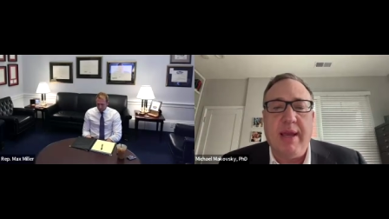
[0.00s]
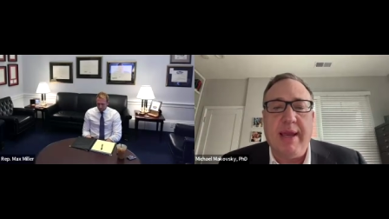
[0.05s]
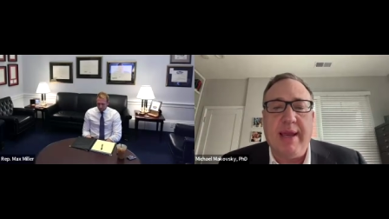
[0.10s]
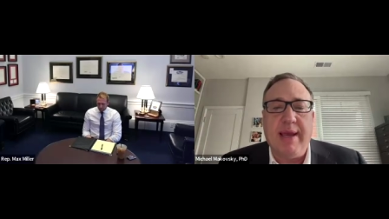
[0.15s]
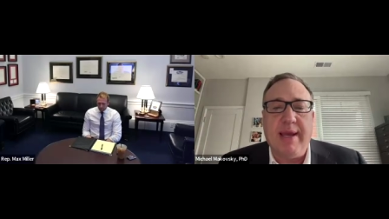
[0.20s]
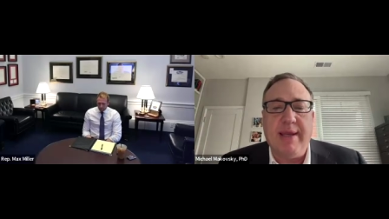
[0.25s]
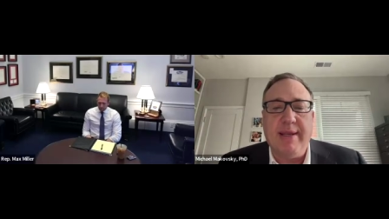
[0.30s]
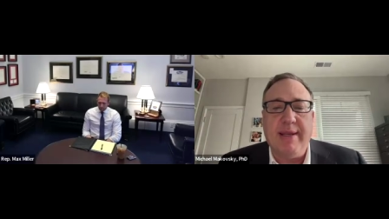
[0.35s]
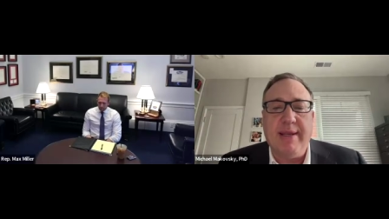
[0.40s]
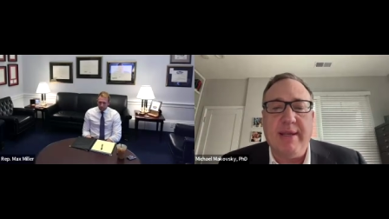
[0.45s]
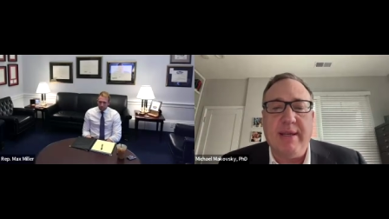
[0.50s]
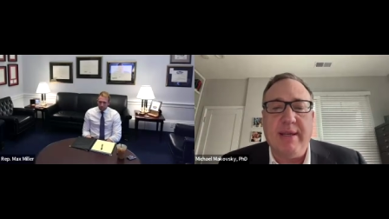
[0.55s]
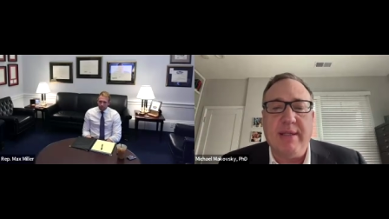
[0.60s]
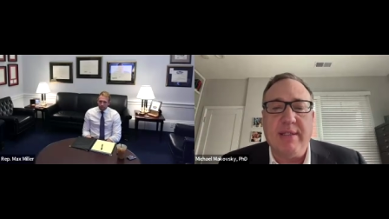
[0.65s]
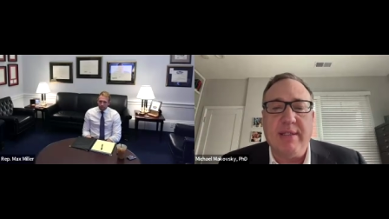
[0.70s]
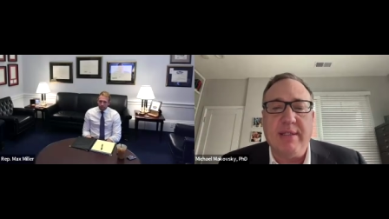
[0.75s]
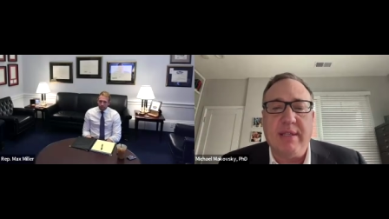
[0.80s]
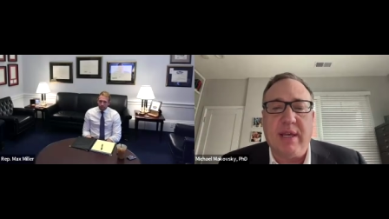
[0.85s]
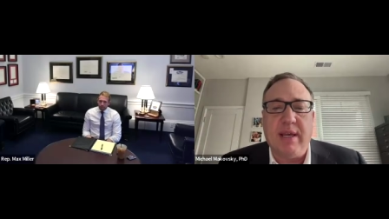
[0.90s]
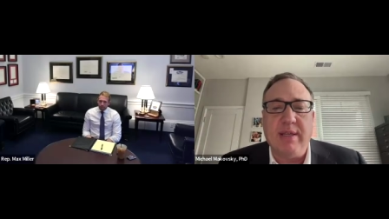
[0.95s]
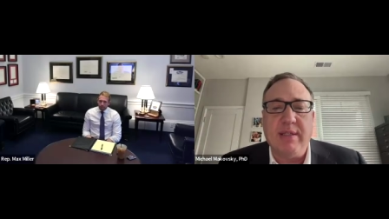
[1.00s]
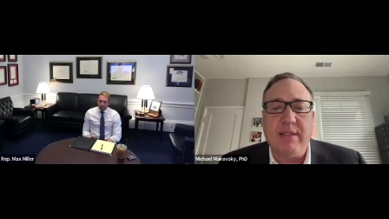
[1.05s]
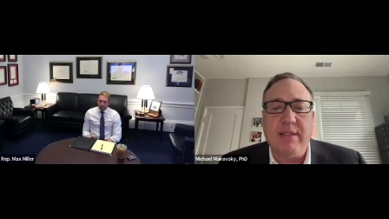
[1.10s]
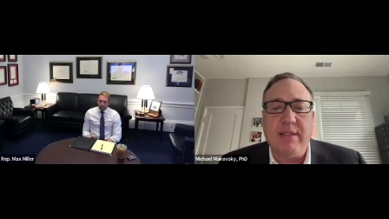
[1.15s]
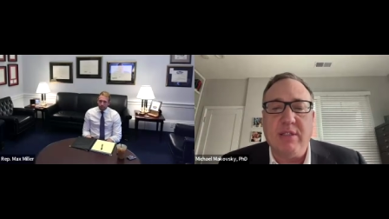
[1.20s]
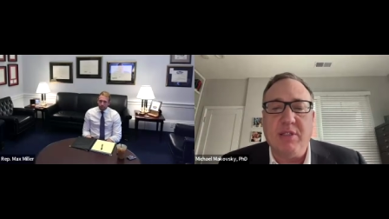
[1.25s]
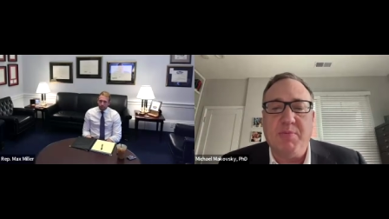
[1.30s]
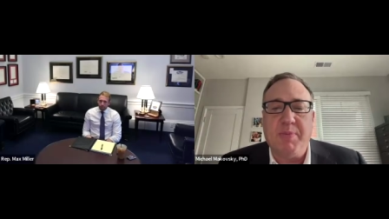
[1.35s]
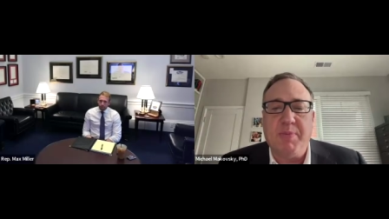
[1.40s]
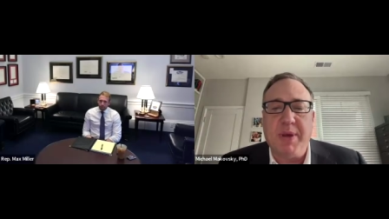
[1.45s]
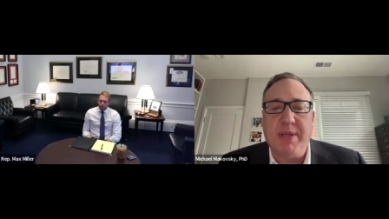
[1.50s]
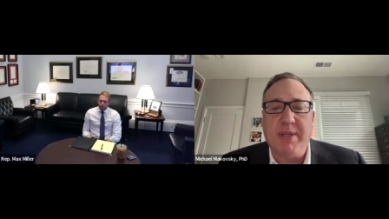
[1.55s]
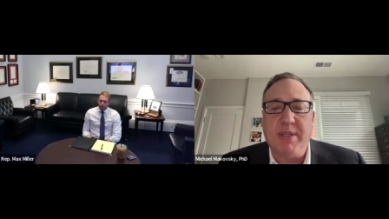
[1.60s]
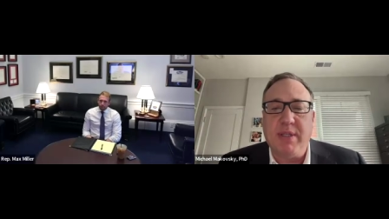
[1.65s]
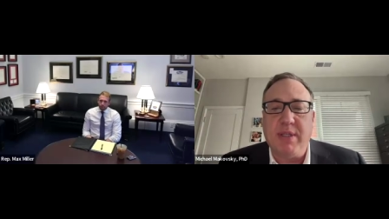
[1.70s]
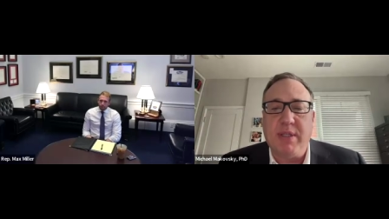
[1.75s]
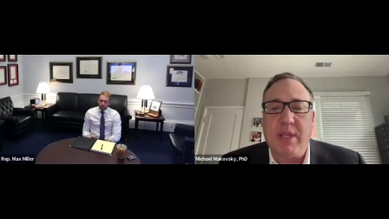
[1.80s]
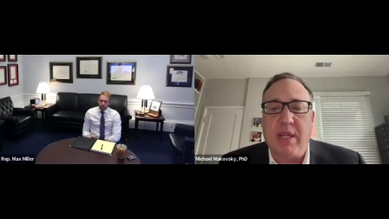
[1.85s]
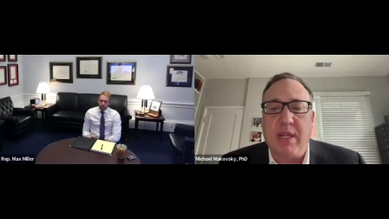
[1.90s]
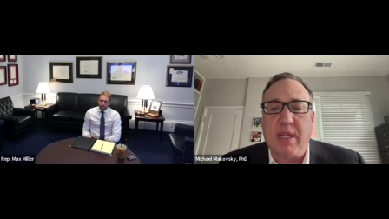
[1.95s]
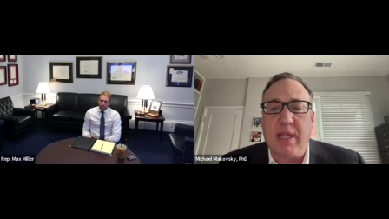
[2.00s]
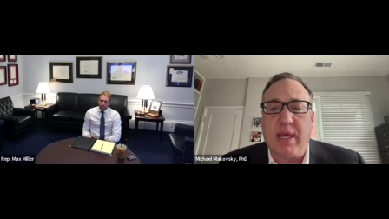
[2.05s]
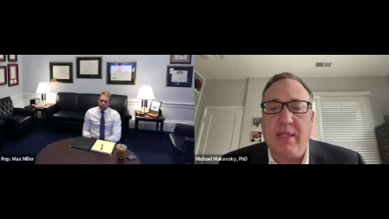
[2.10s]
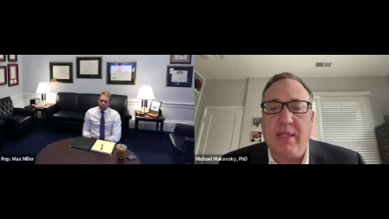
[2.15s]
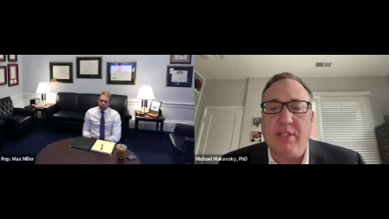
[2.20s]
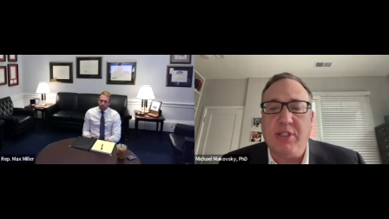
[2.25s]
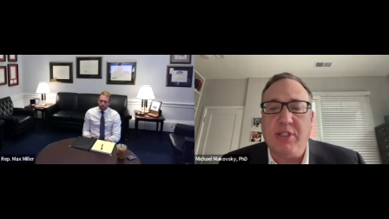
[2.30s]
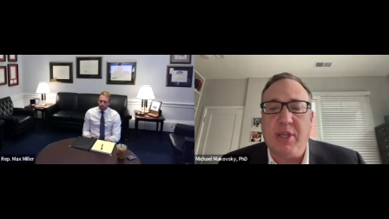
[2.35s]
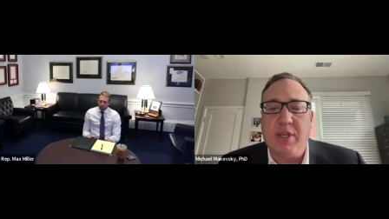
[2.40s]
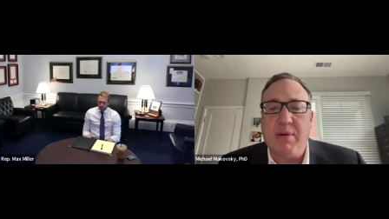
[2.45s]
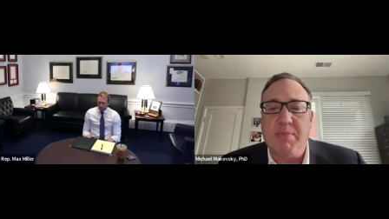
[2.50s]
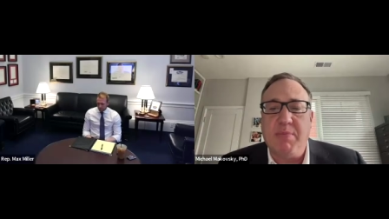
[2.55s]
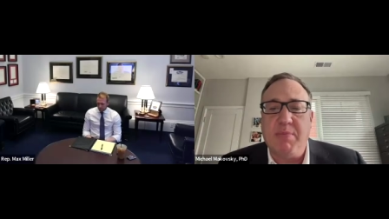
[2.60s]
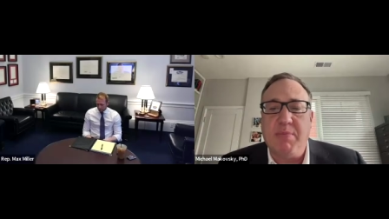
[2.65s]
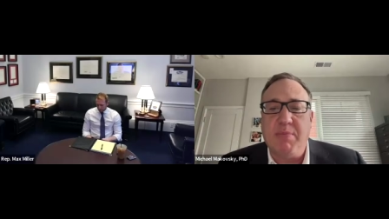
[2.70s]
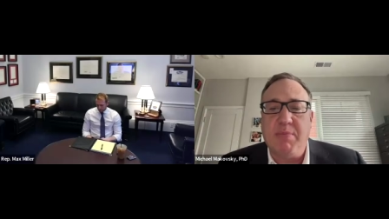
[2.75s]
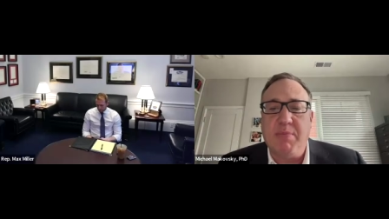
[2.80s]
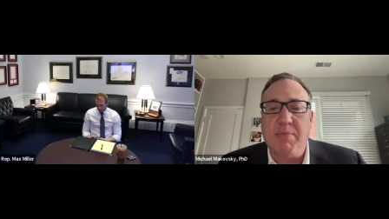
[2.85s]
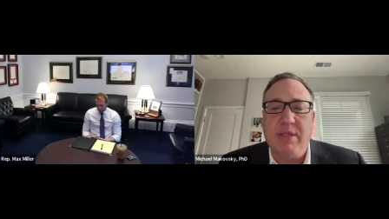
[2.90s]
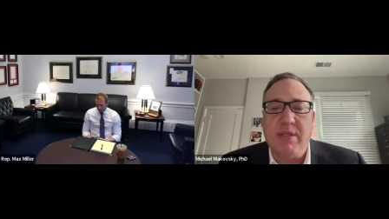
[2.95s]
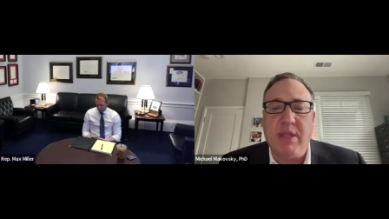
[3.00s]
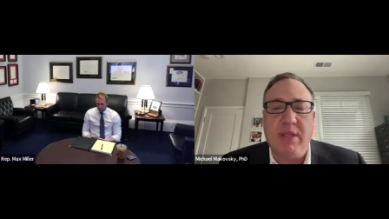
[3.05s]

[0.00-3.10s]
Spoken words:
and Science and Space and Technology Committees,